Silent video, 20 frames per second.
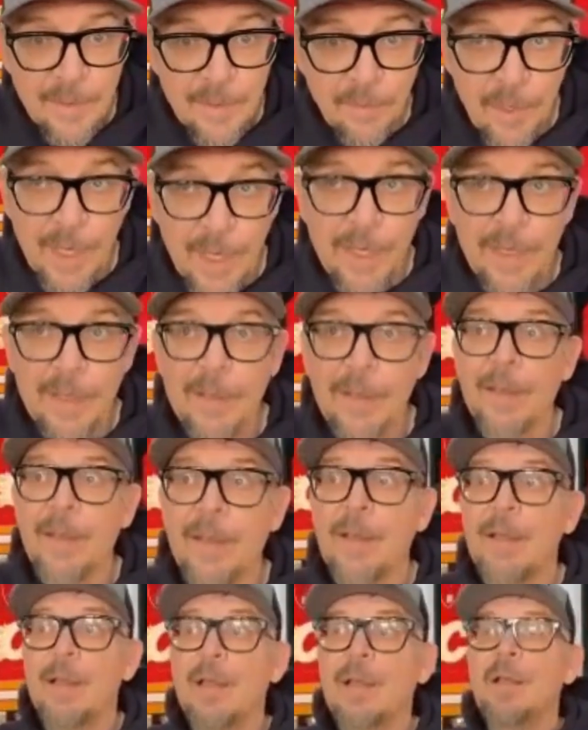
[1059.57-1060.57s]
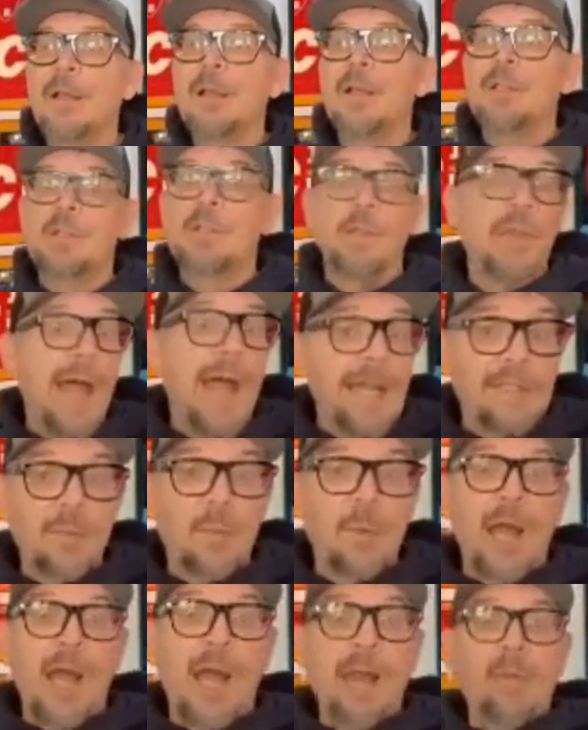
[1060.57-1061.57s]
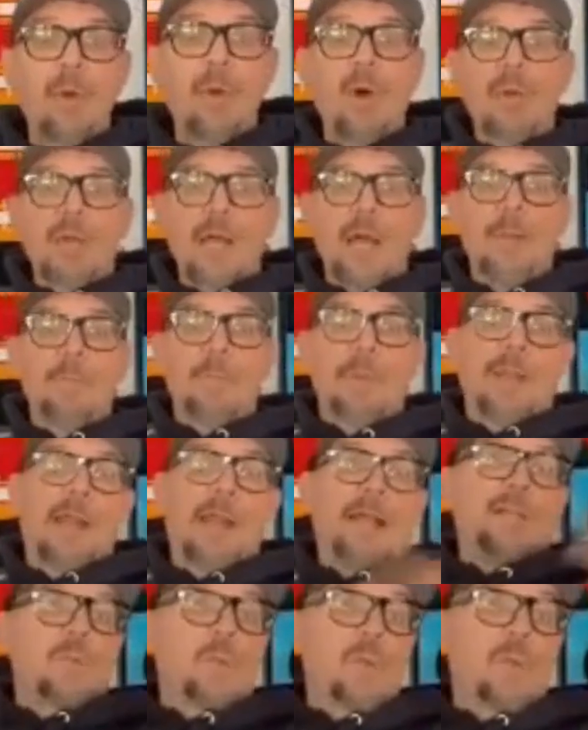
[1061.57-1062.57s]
right? So that's when I woke up, and that's